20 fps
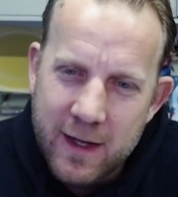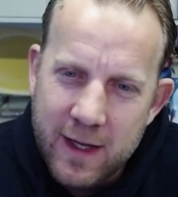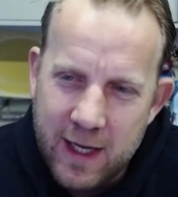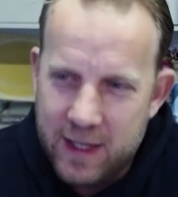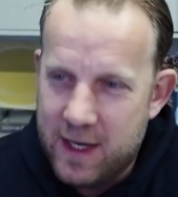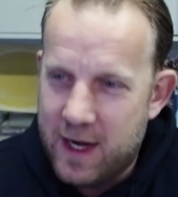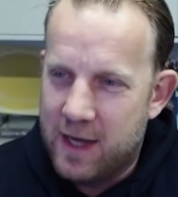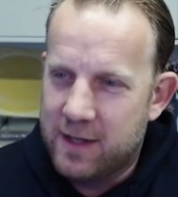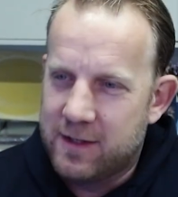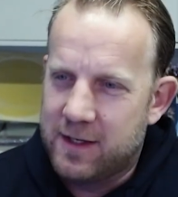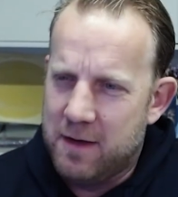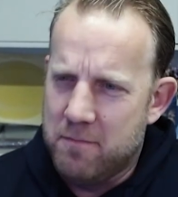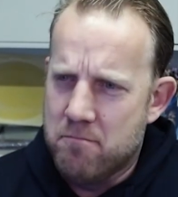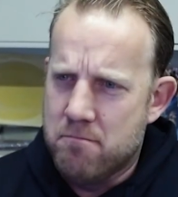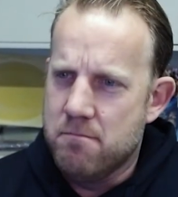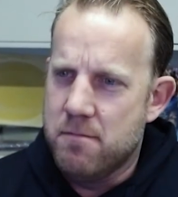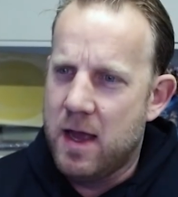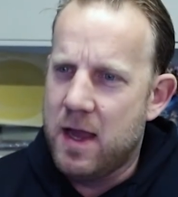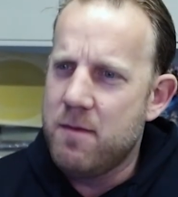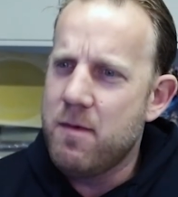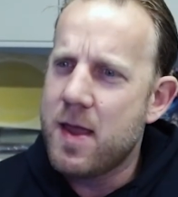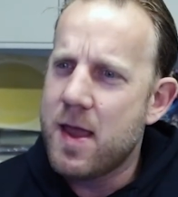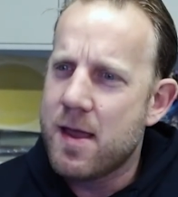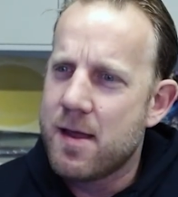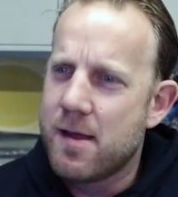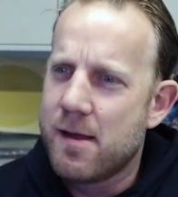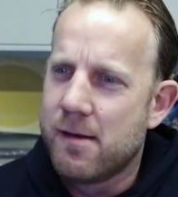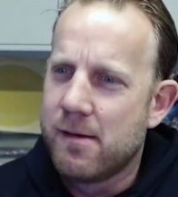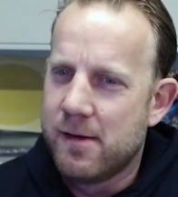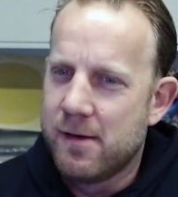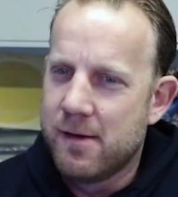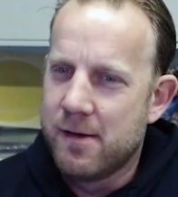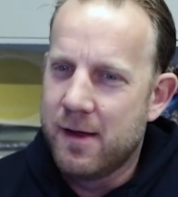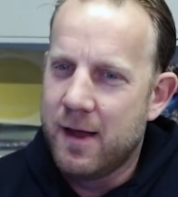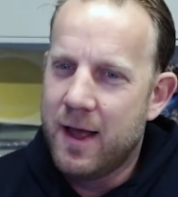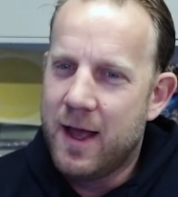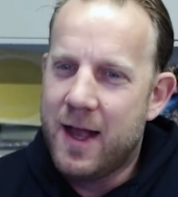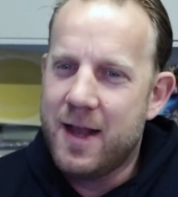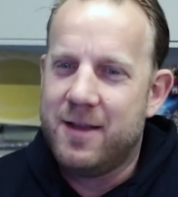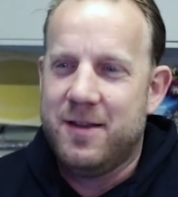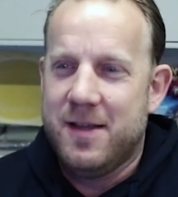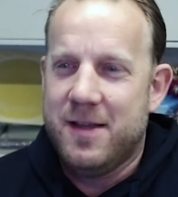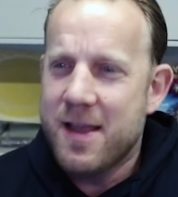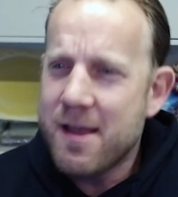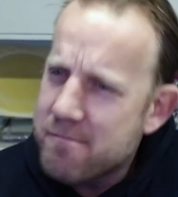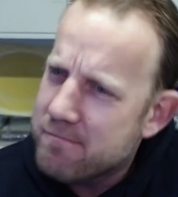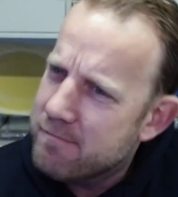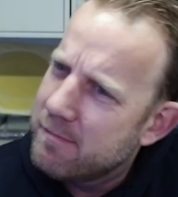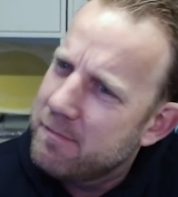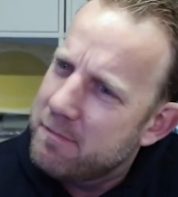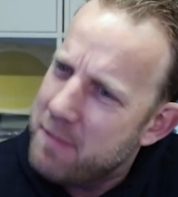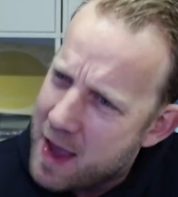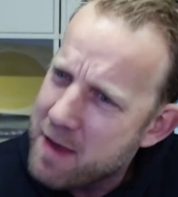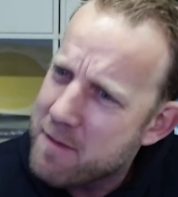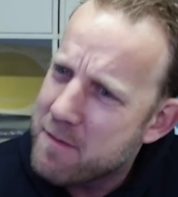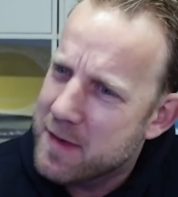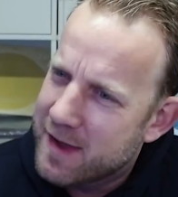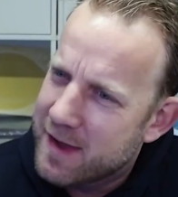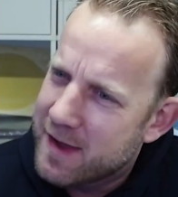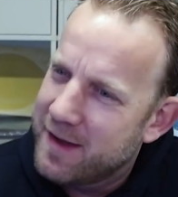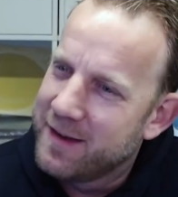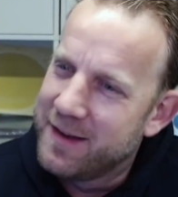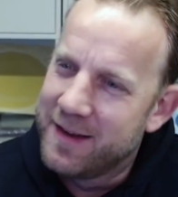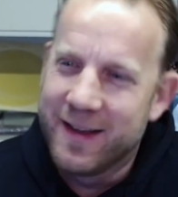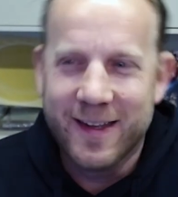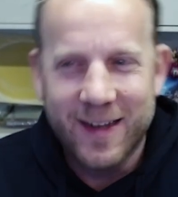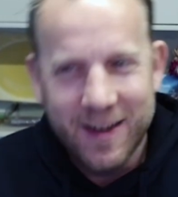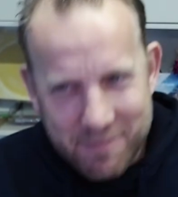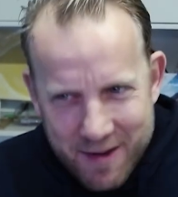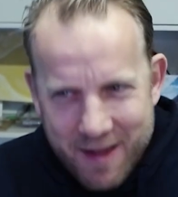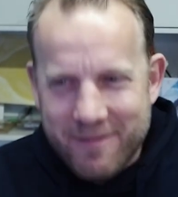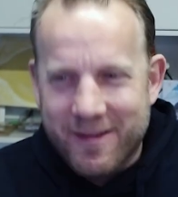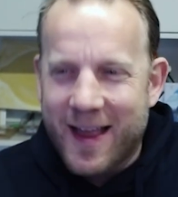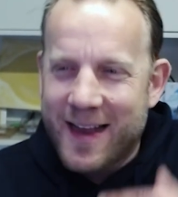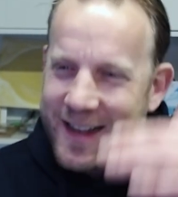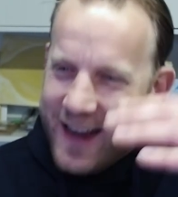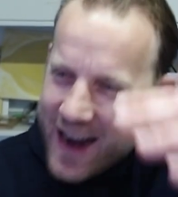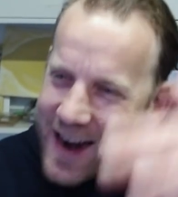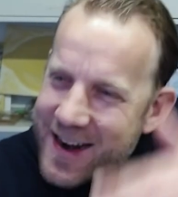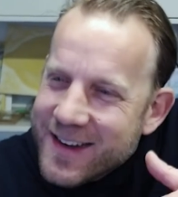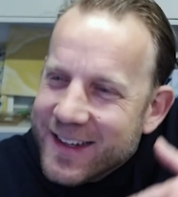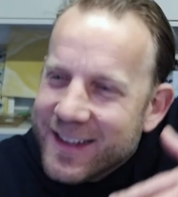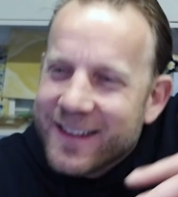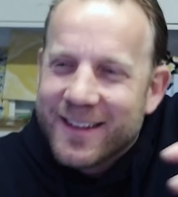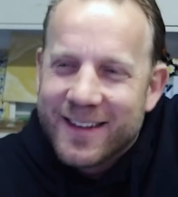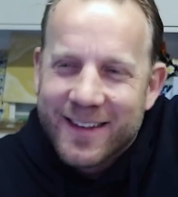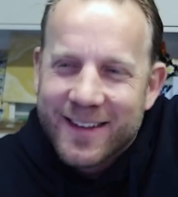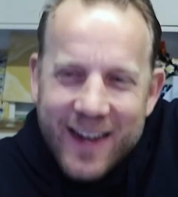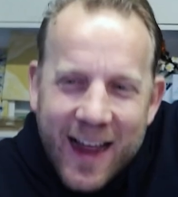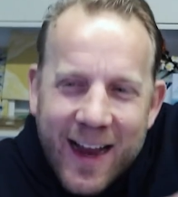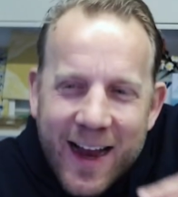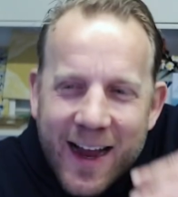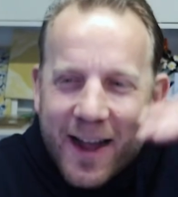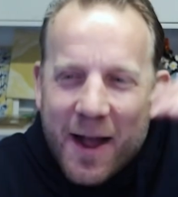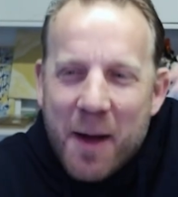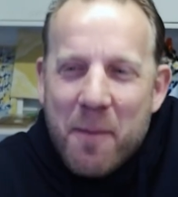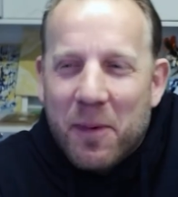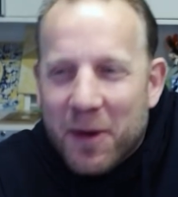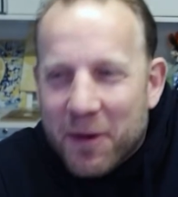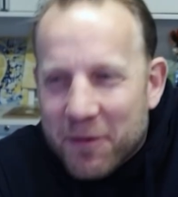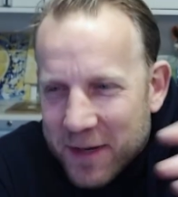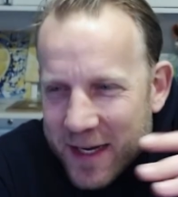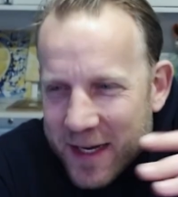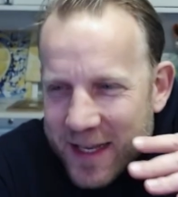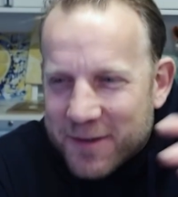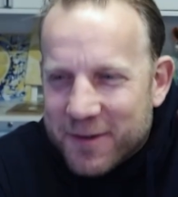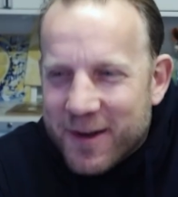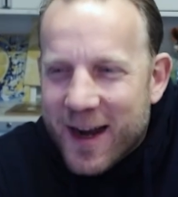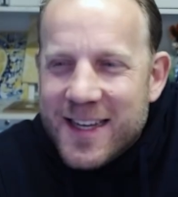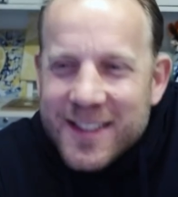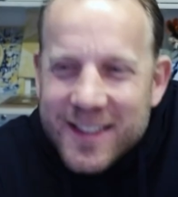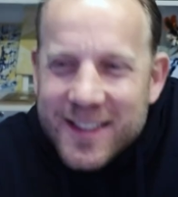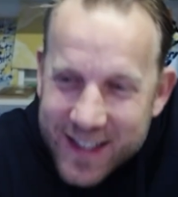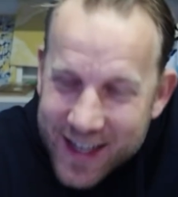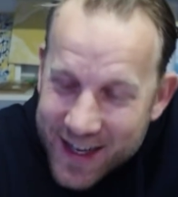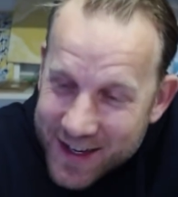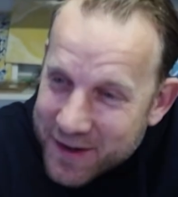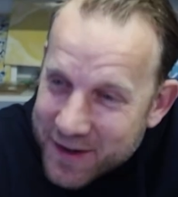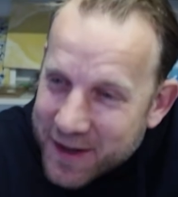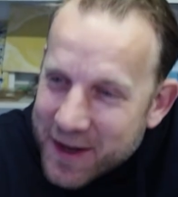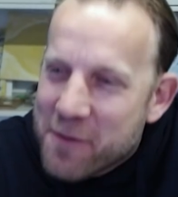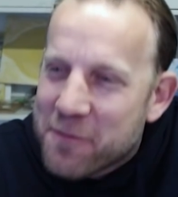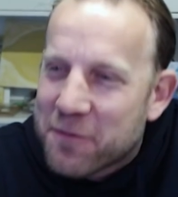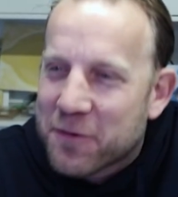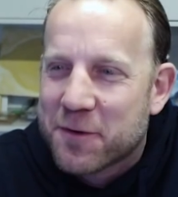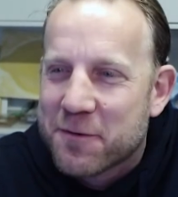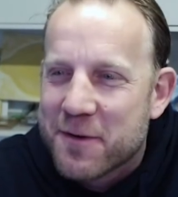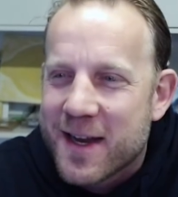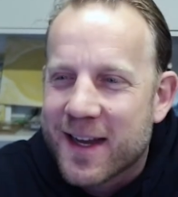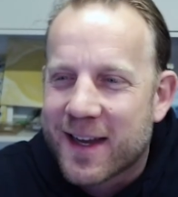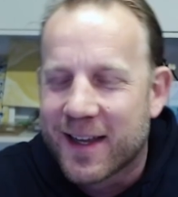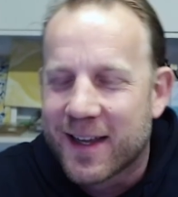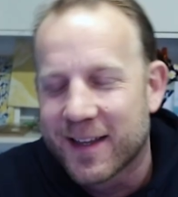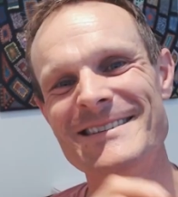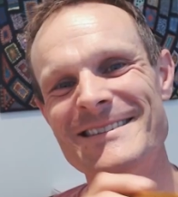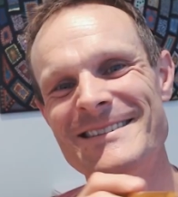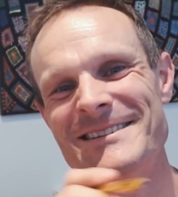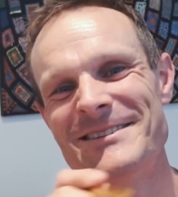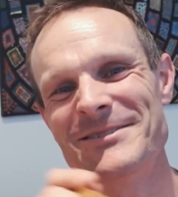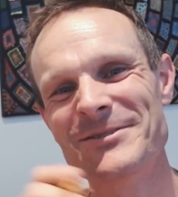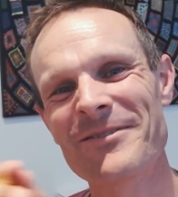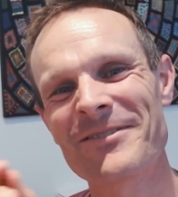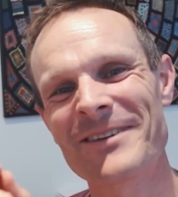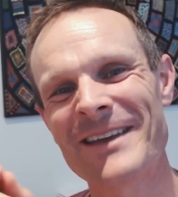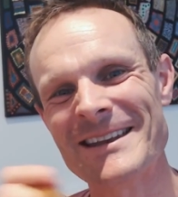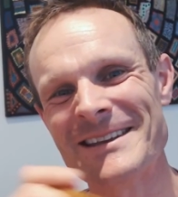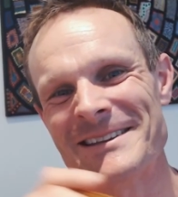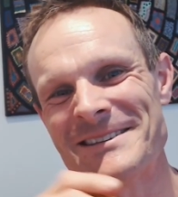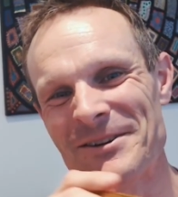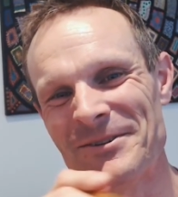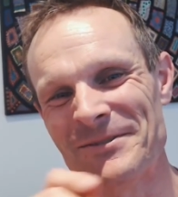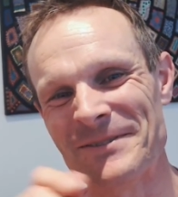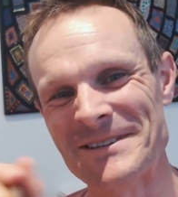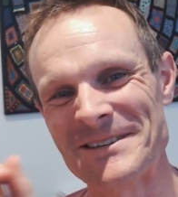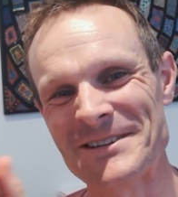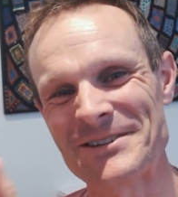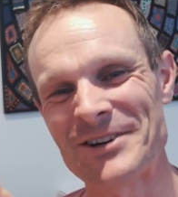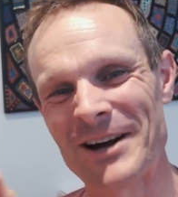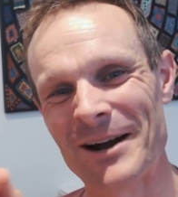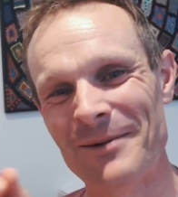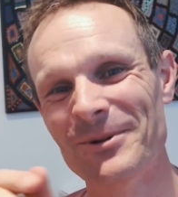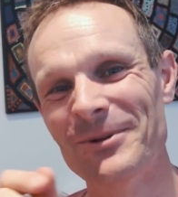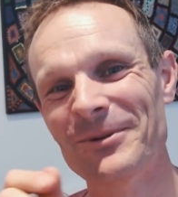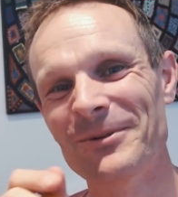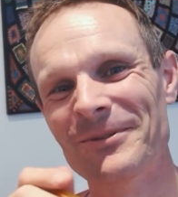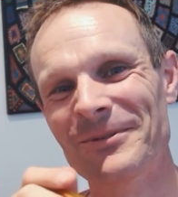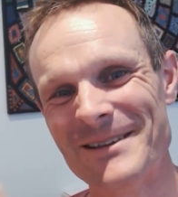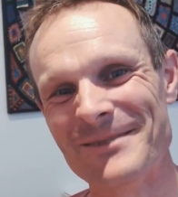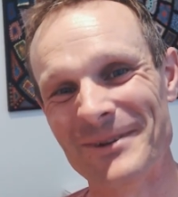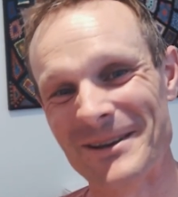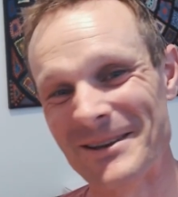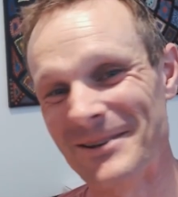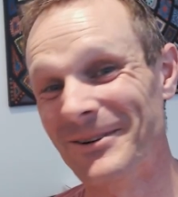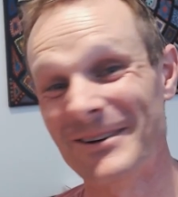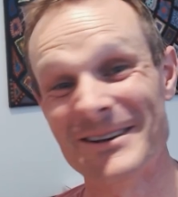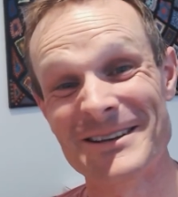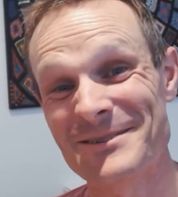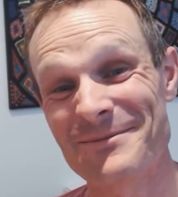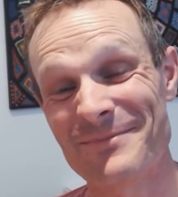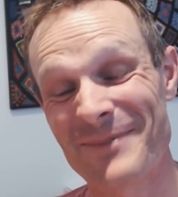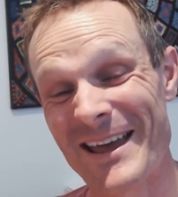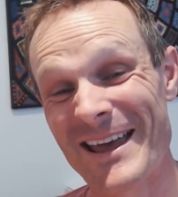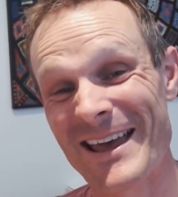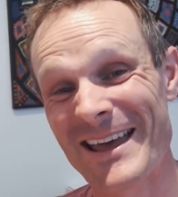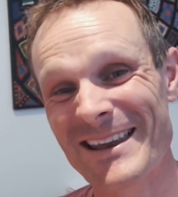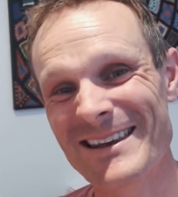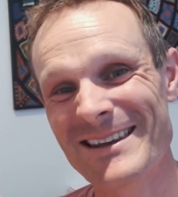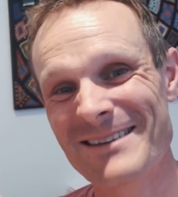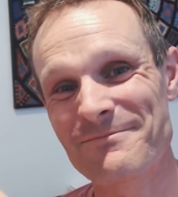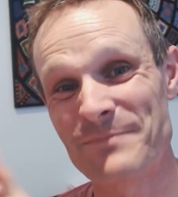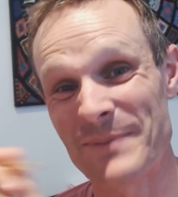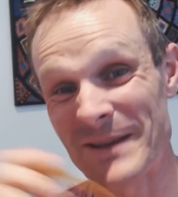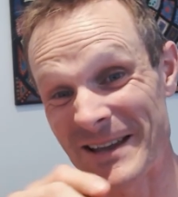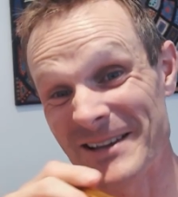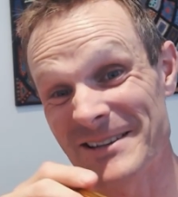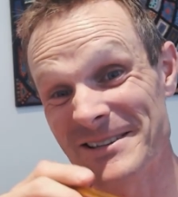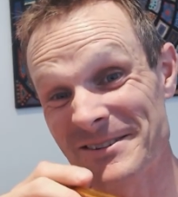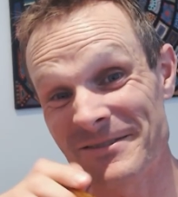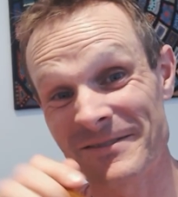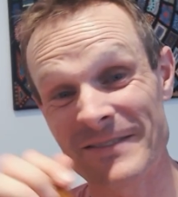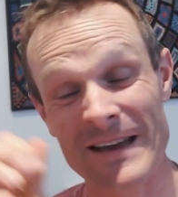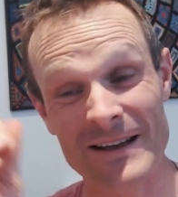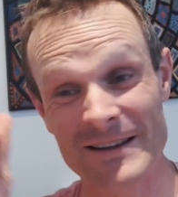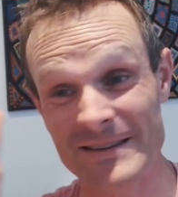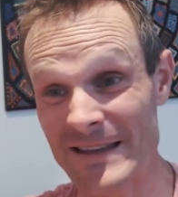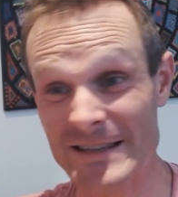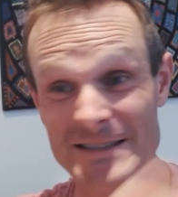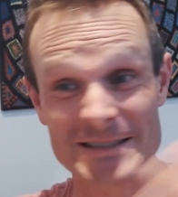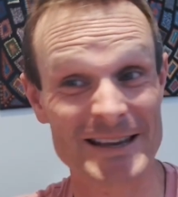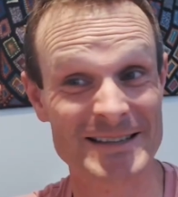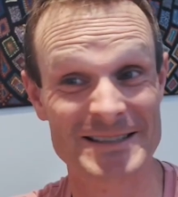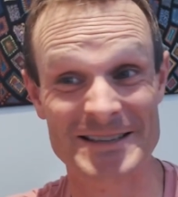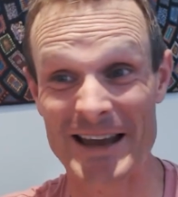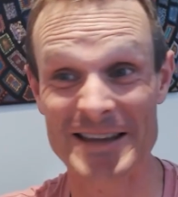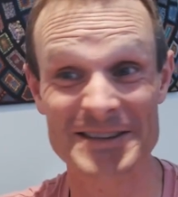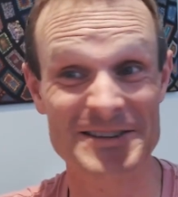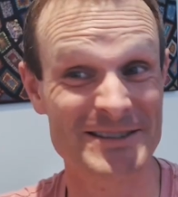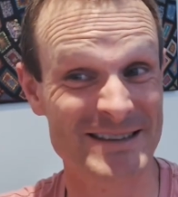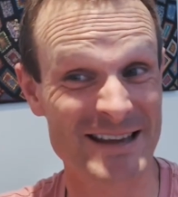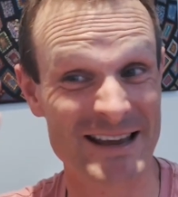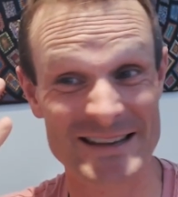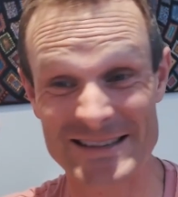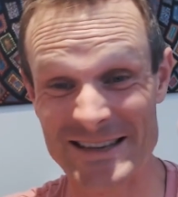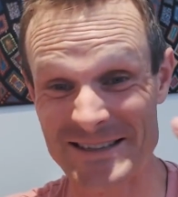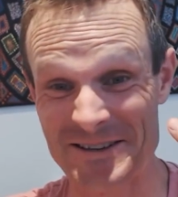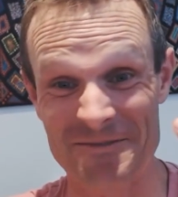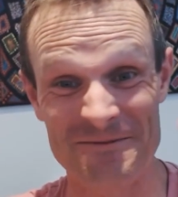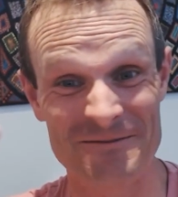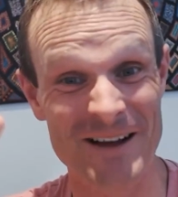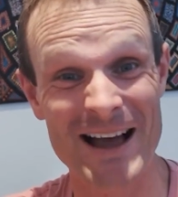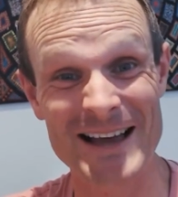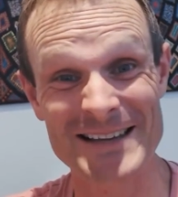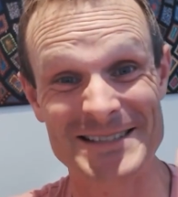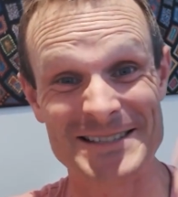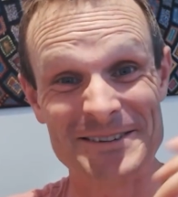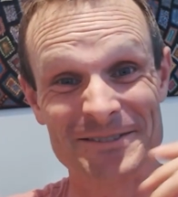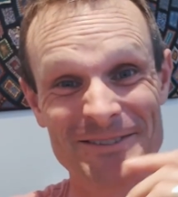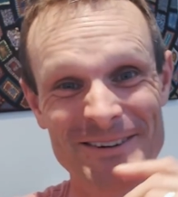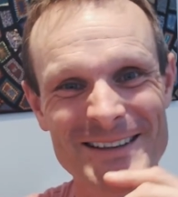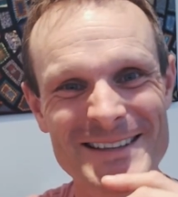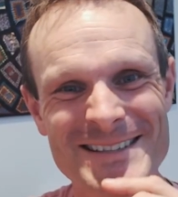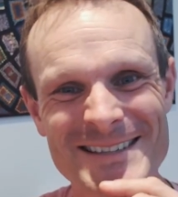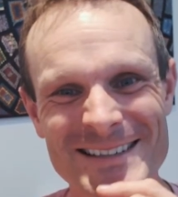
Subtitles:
And then I said, maybe? And I said, yeah, maybe. Maybe. And then, like a couple of iterations, and then go for a drink. Did you ever get yourself into trouble when you were in Japan because of that? That's such, as you're saying, such a vast difference.